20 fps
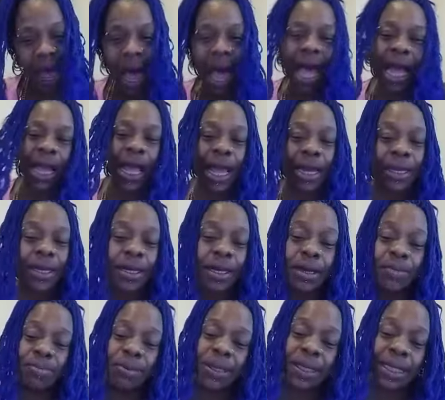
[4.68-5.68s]
I got a
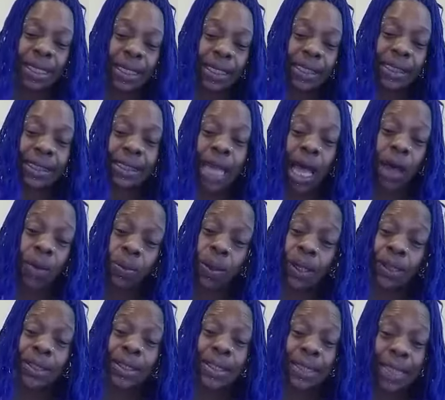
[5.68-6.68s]
couple of things I
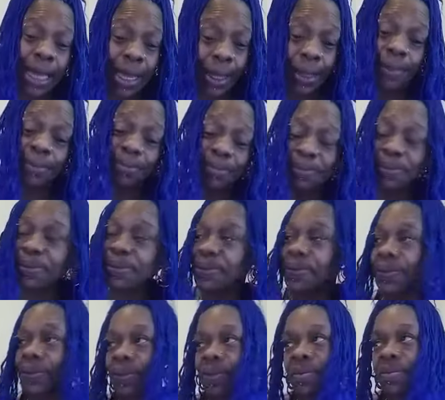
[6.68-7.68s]
want to say.
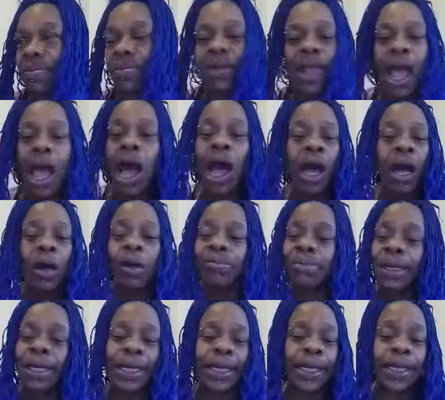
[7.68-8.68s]
I
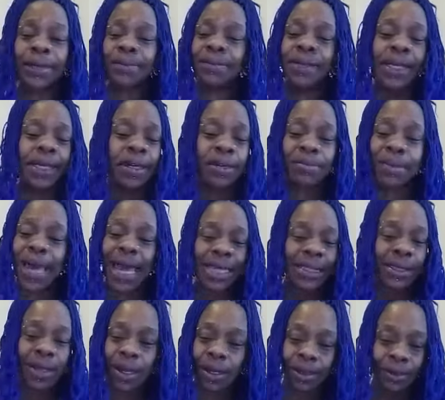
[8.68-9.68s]
don't believe
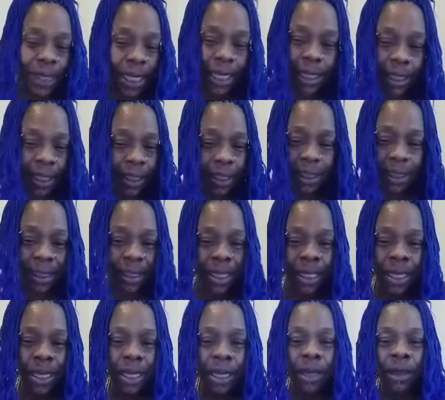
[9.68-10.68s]
DMX OD.
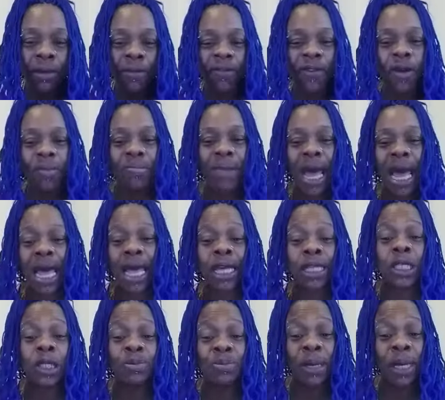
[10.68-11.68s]
From my
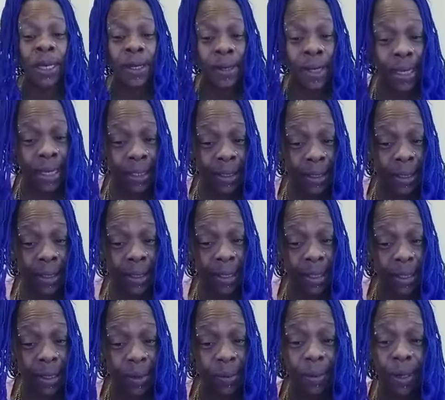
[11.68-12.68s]

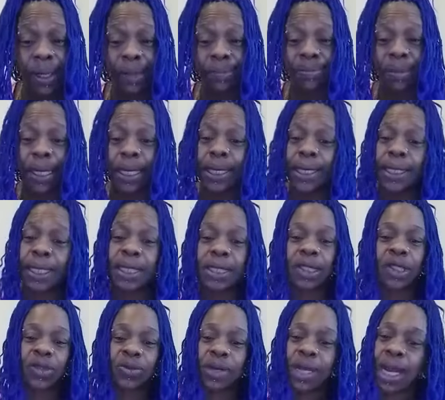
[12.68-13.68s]
experience with being in the
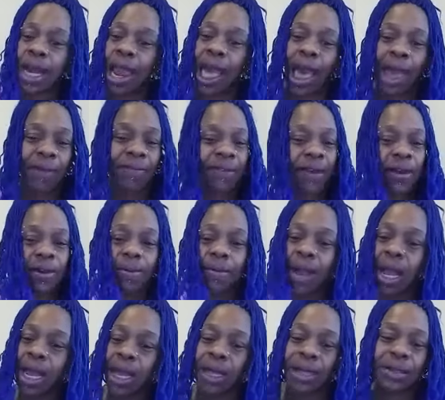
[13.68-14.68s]
street life and
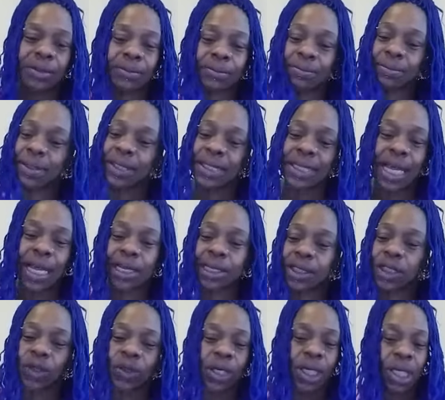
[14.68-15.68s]
around selling
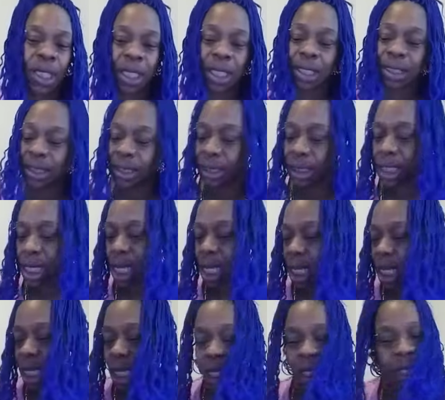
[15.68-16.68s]
drugs
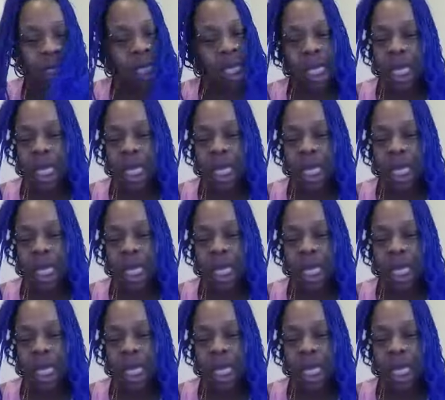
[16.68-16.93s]
young,